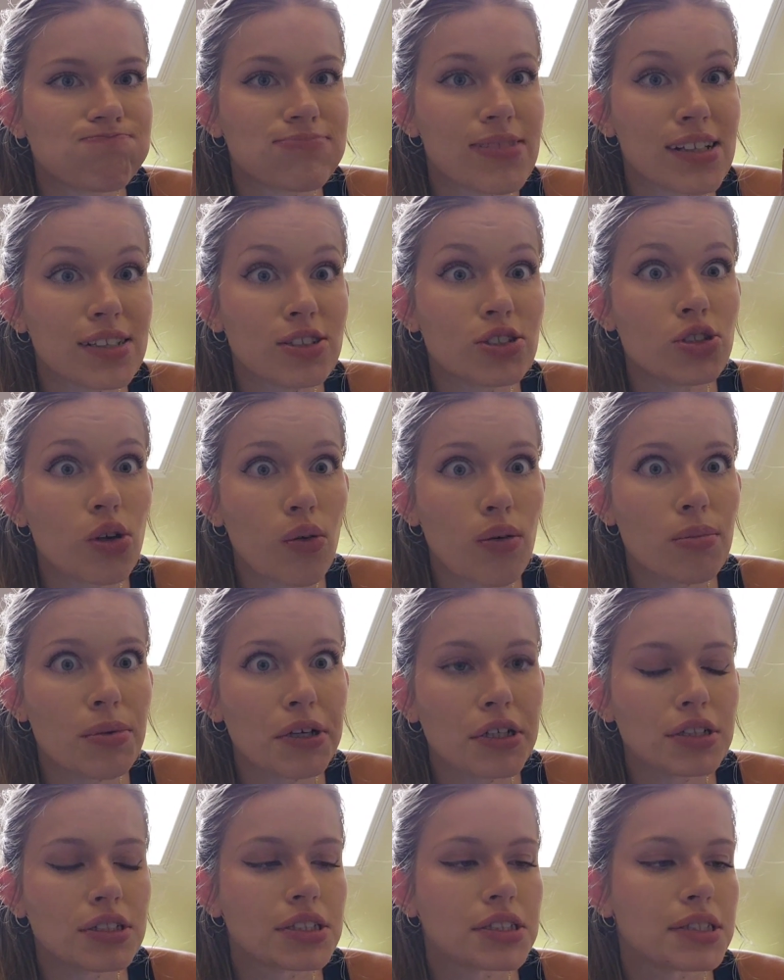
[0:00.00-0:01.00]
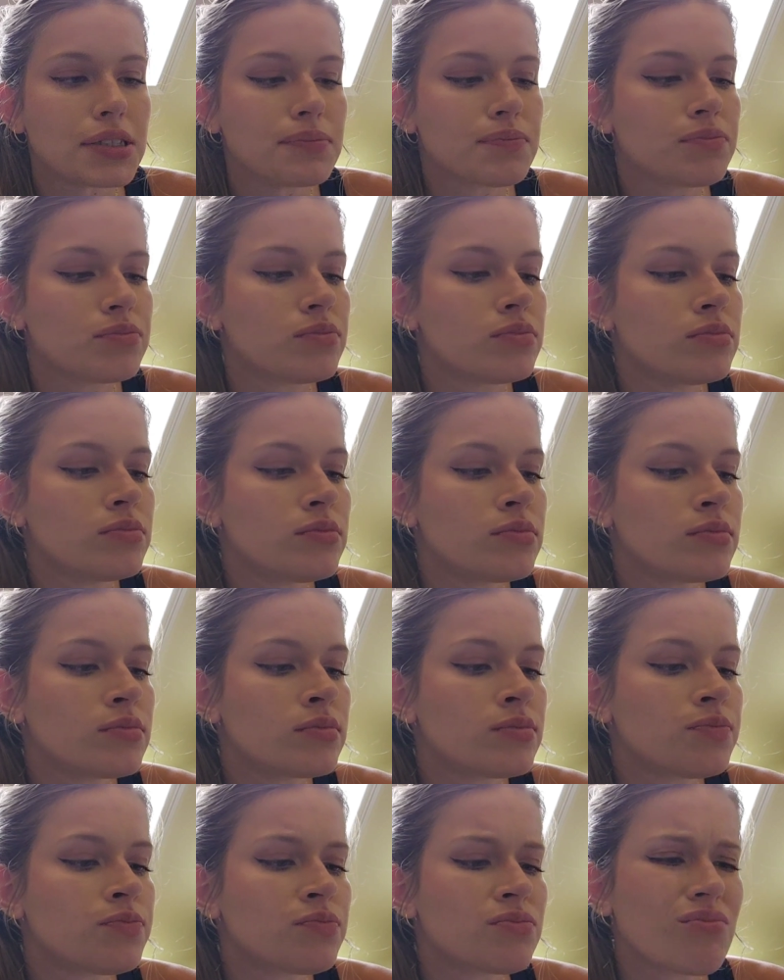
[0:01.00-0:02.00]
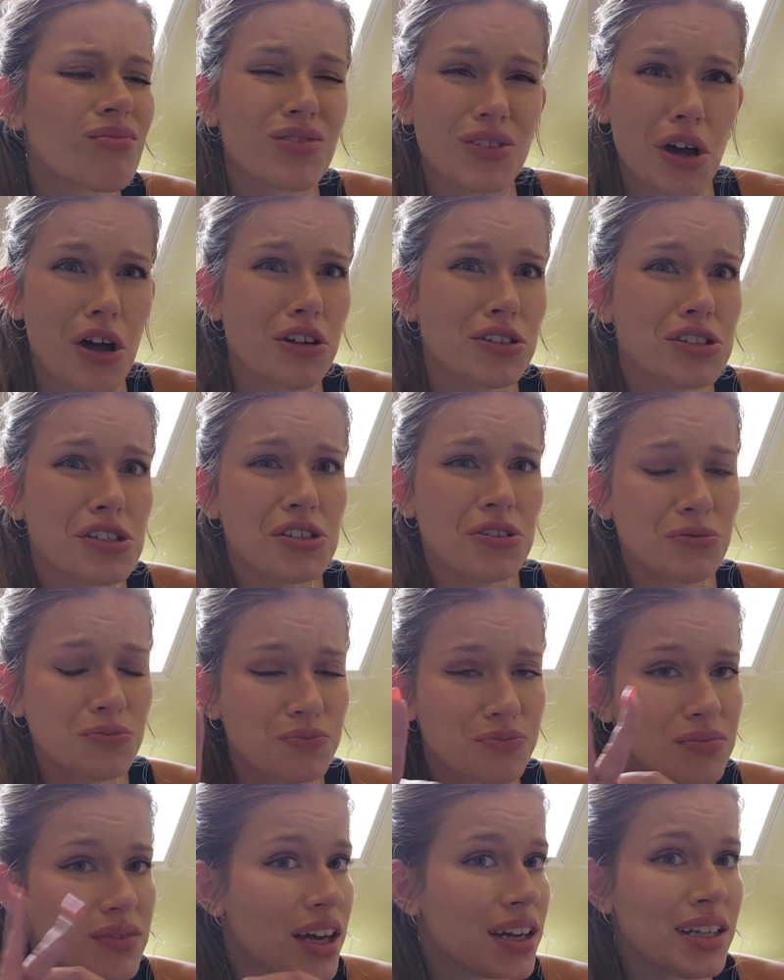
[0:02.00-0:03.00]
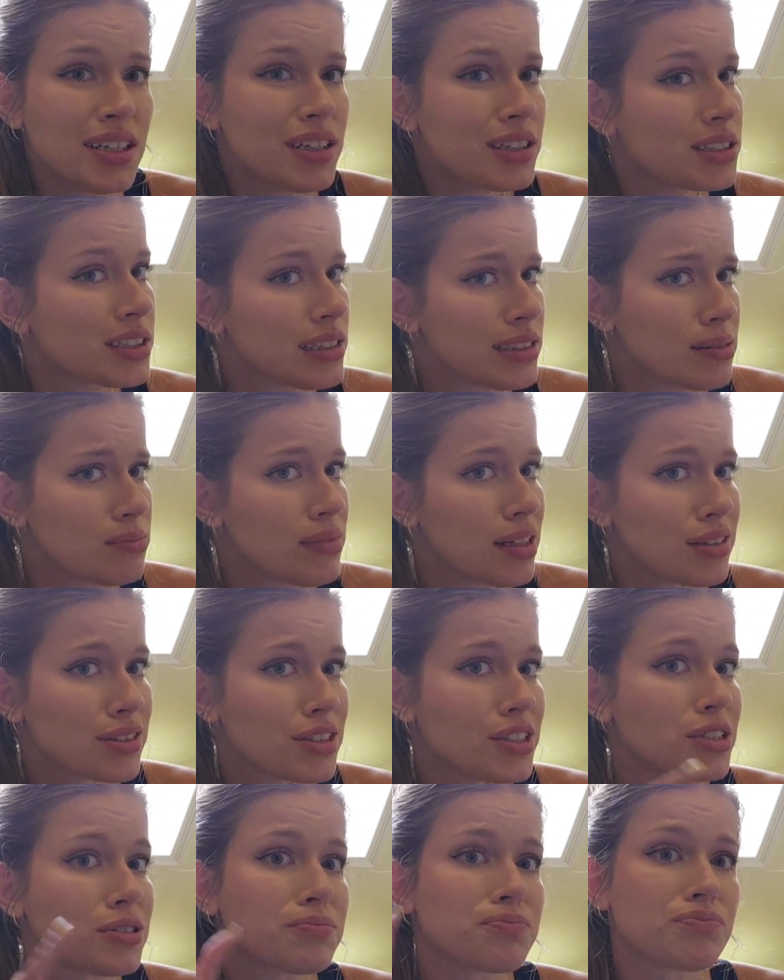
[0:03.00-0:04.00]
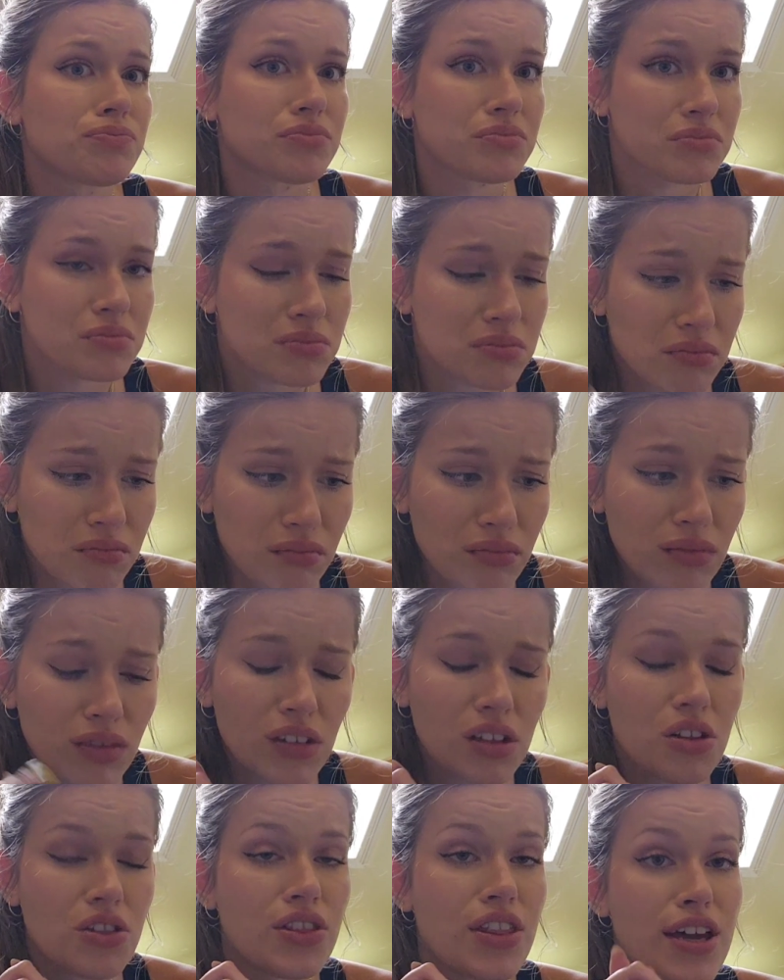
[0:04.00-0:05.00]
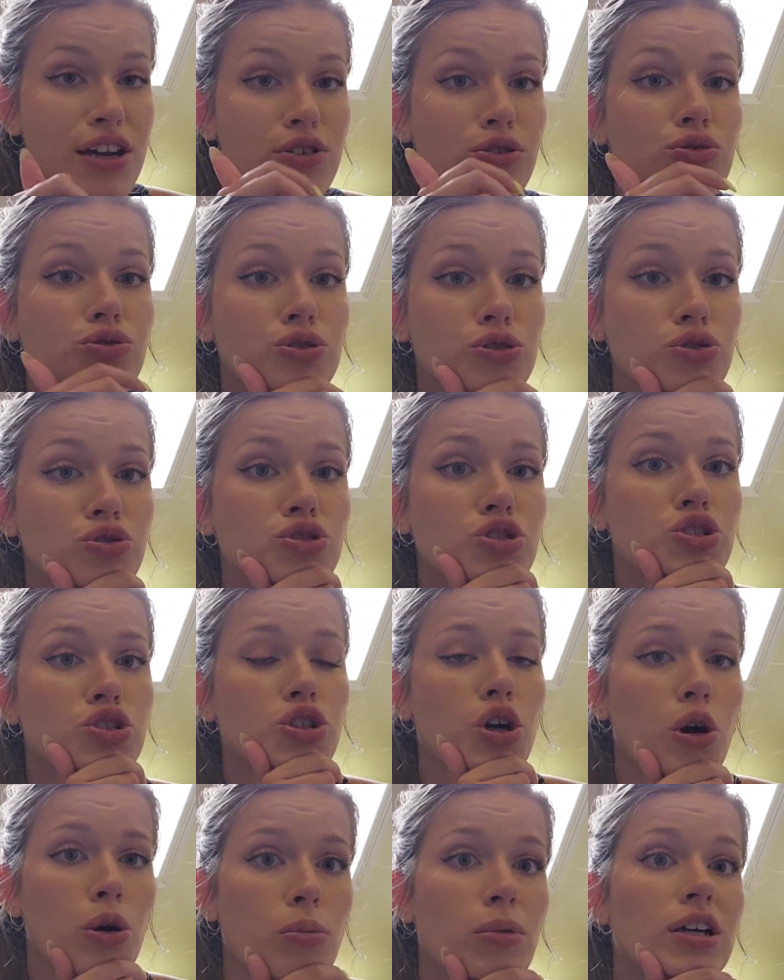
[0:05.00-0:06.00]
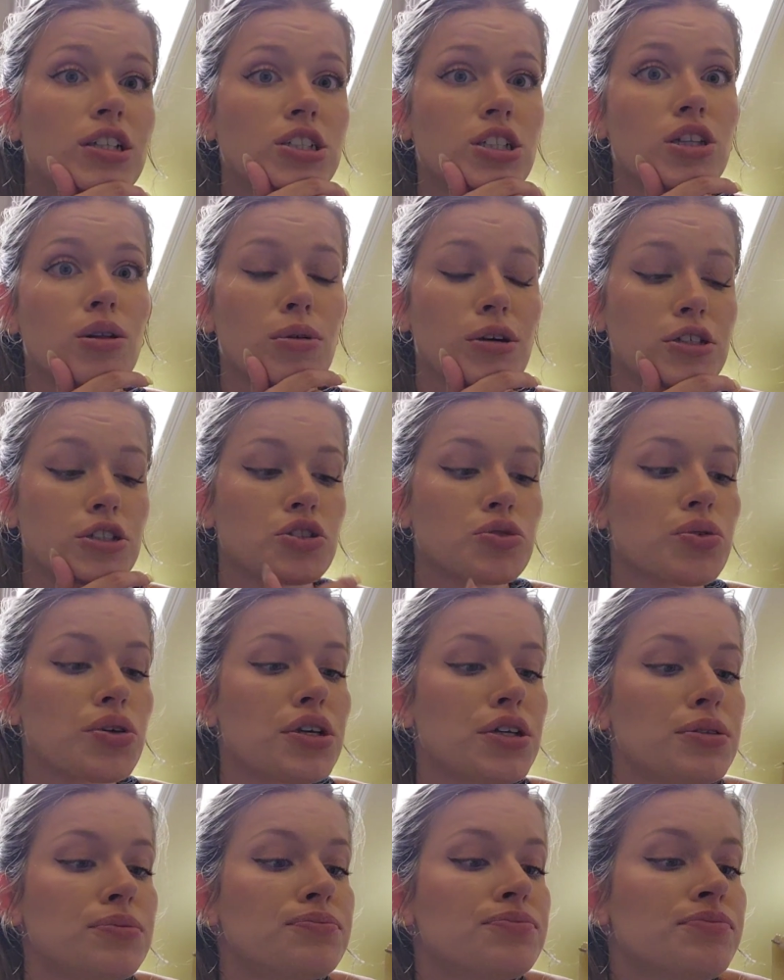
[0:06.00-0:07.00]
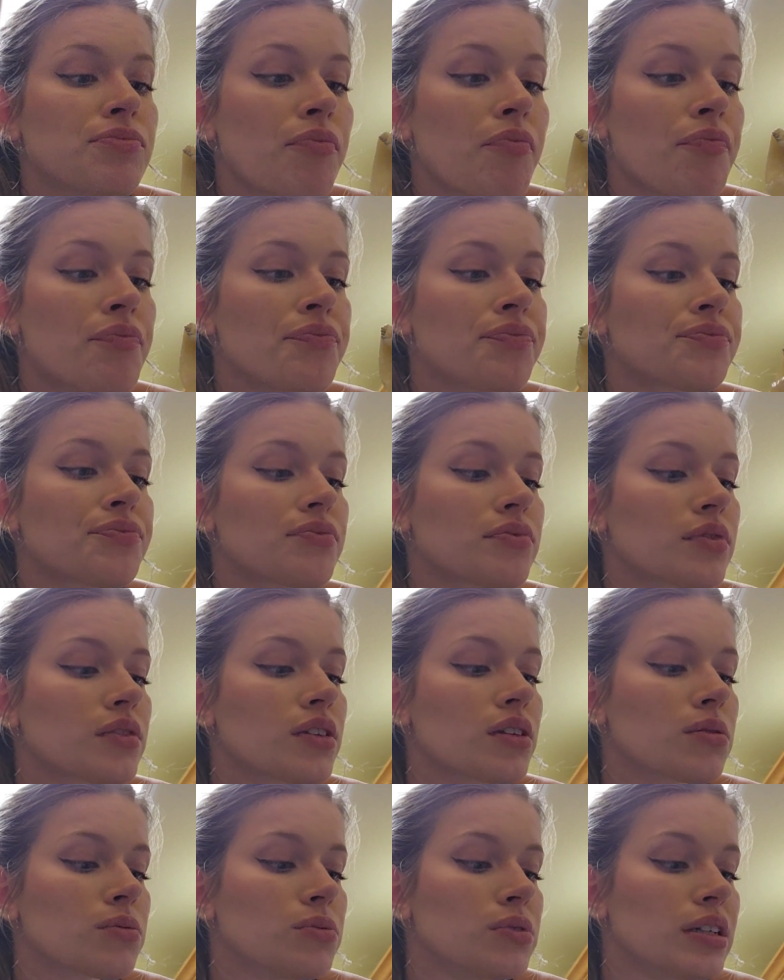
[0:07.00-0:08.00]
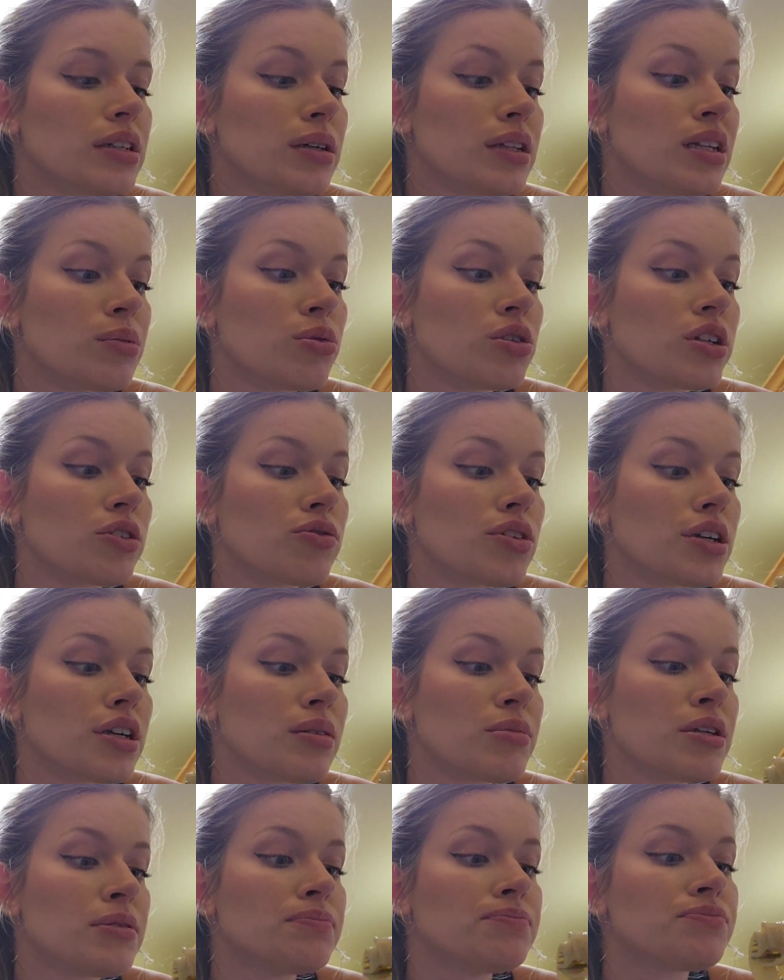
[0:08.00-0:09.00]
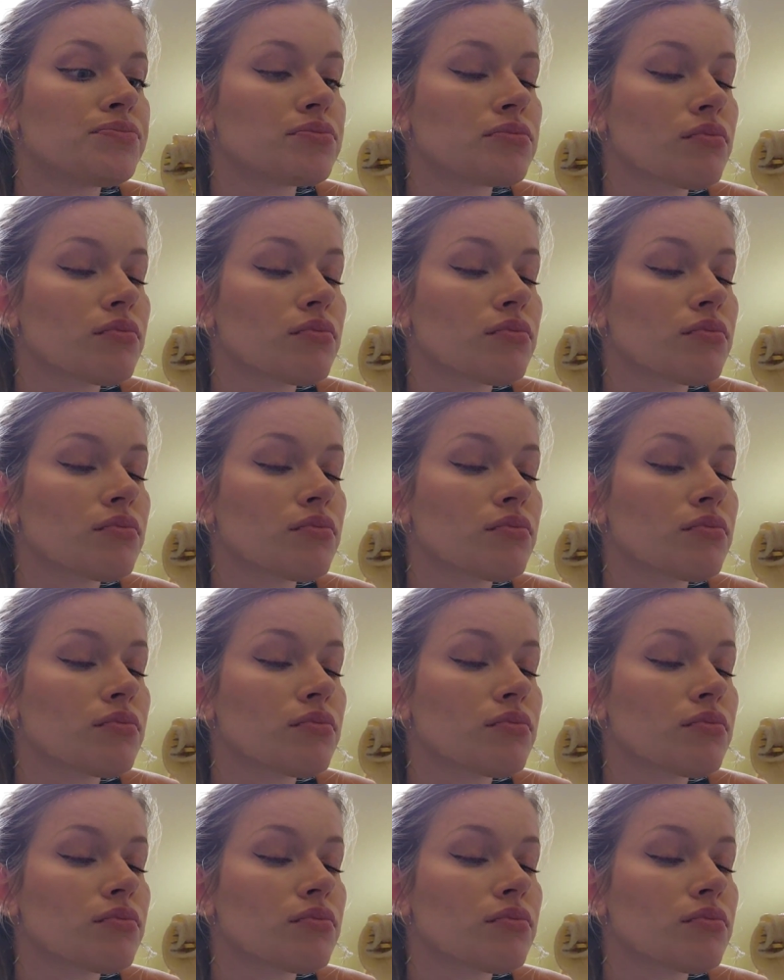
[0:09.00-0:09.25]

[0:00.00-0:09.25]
That's so embarrassing. Also, I did not cut them that thick. They grew so much in the pasta water. In the boiling water, I mean.